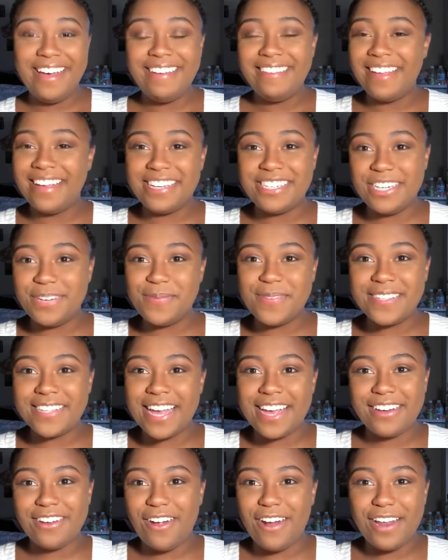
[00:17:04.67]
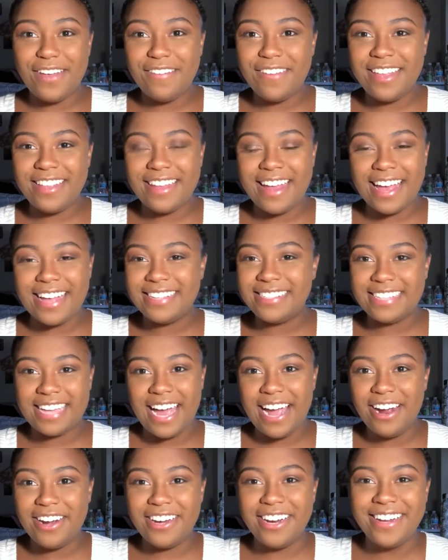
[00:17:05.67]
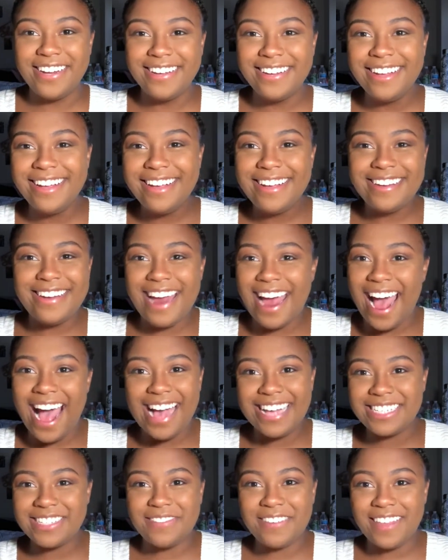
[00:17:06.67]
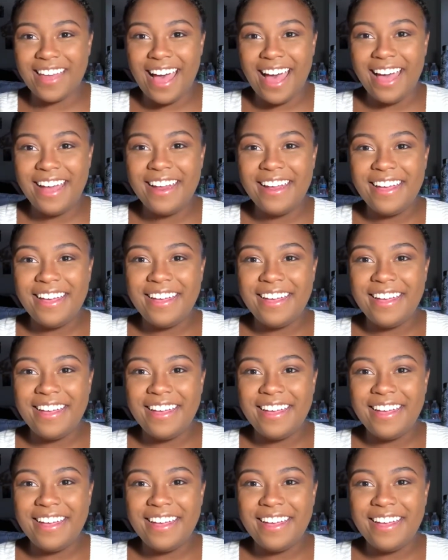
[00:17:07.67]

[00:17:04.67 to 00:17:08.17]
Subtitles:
Like, she was, like, not even, like, scared to ask me that.